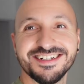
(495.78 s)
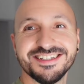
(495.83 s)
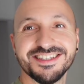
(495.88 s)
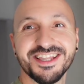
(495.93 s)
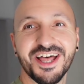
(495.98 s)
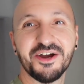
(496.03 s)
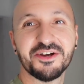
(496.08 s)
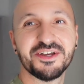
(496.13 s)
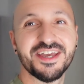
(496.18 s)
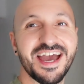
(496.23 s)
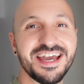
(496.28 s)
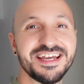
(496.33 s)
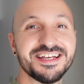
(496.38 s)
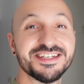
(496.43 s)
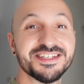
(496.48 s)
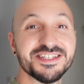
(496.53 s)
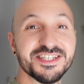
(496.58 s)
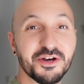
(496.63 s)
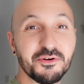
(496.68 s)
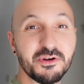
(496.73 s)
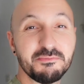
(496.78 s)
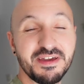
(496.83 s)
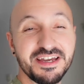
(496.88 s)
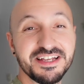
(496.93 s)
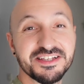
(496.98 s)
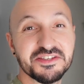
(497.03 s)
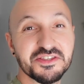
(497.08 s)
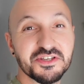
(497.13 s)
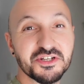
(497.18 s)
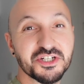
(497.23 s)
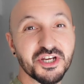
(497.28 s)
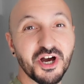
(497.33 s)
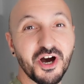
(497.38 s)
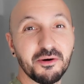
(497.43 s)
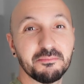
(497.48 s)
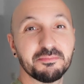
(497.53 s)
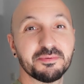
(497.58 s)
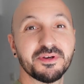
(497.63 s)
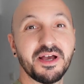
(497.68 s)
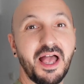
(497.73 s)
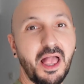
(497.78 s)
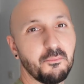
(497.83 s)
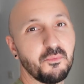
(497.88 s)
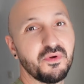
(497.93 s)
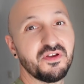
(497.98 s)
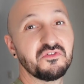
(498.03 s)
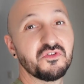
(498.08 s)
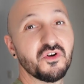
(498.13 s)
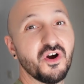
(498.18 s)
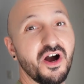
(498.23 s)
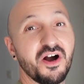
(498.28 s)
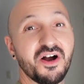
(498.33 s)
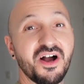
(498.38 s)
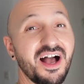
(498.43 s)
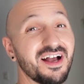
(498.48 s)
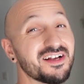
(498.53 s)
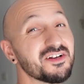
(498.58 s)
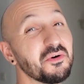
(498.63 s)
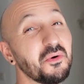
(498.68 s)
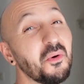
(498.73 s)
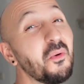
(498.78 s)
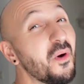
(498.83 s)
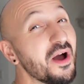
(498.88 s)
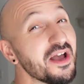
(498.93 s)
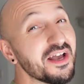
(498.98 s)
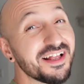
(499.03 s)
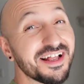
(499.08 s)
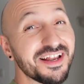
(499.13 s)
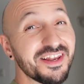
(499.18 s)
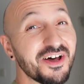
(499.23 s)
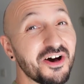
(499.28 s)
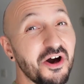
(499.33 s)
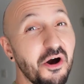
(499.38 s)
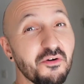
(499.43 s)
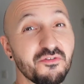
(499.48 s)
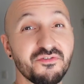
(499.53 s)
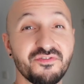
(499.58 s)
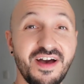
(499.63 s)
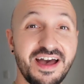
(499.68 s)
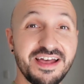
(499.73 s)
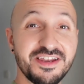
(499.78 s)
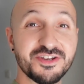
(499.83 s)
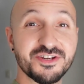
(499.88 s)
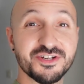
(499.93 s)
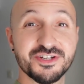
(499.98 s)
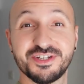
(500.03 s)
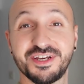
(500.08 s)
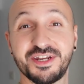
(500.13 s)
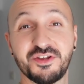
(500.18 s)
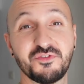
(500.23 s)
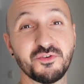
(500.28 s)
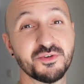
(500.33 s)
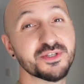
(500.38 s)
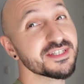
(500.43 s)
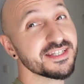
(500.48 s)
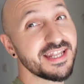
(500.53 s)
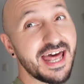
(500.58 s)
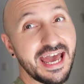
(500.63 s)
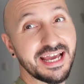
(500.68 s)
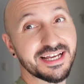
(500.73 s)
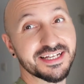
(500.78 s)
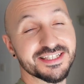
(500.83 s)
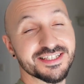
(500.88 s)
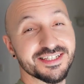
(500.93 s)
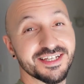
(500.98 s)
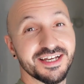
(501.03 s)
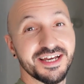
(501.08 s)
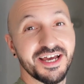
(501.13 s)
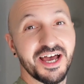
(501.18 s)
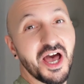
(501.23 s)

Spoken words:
Okay, so we've been to the shop and we've got quite a lot of veg and a few snacks.